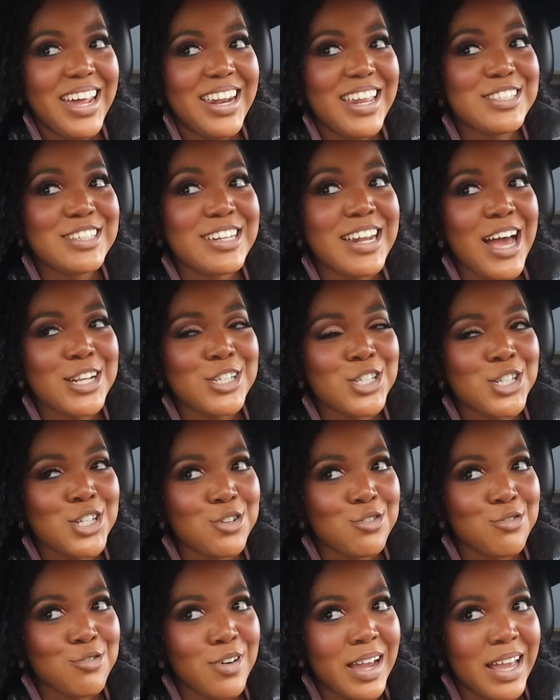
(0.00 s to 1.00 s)
These are not
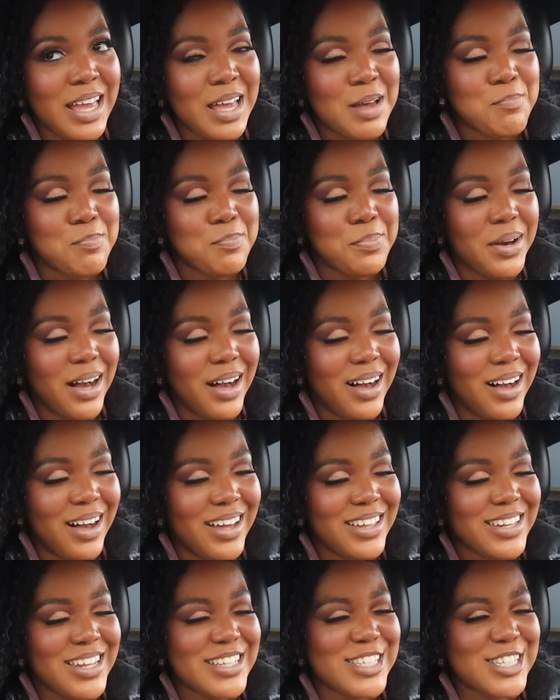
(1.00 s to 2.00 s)
shrimp.
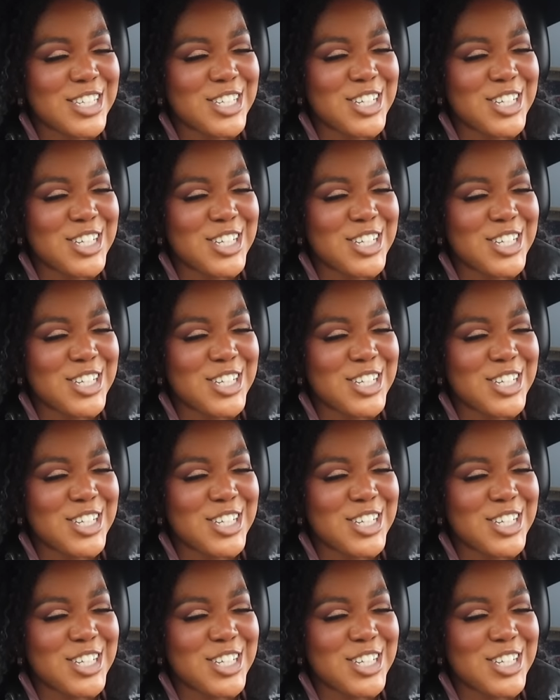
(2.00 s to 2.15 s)
This is